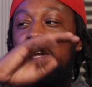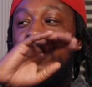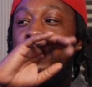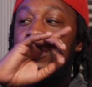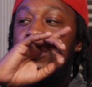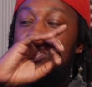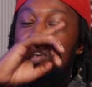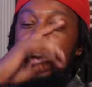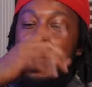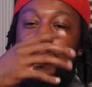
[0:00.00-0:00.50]

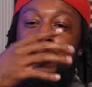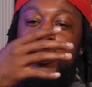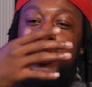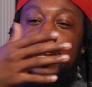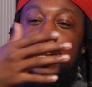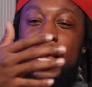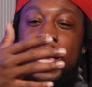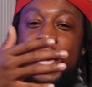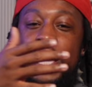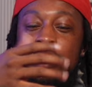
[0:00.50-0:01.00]
Okay. So I, the
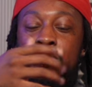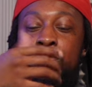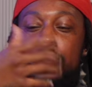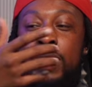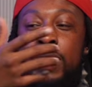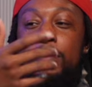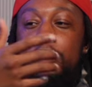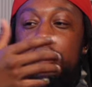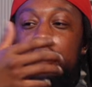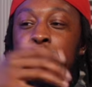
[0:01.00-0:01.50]
last one
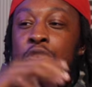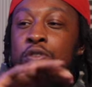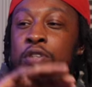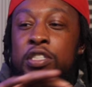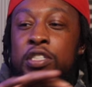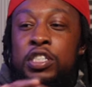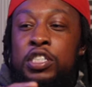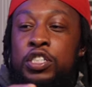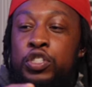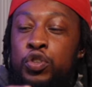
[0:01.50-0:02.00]
I'm gonna do
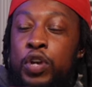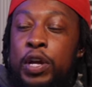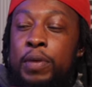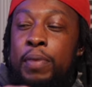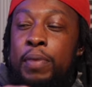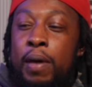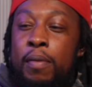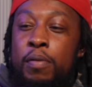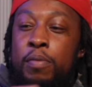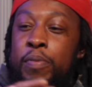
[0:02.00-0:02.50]
is just straight
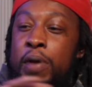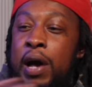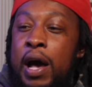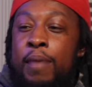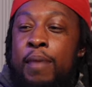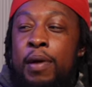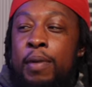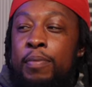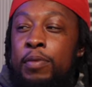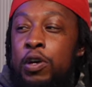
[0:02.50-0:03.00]
mom and
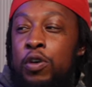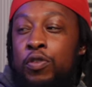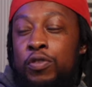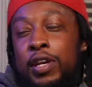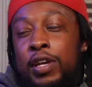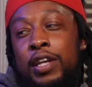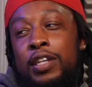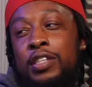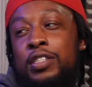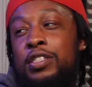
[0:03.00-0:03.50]
pop. I'm gonna go
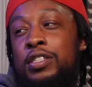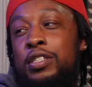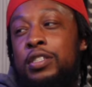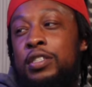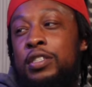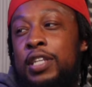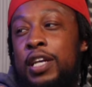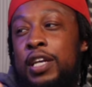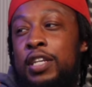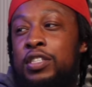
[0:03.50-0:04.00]
Nana
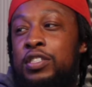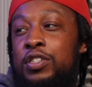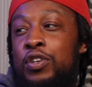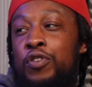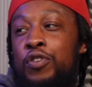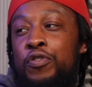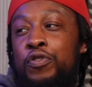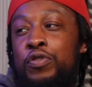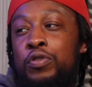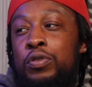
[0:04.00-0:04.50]
Nana
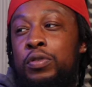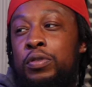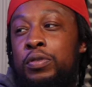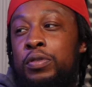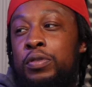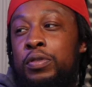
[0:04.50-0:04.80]
Soul Food.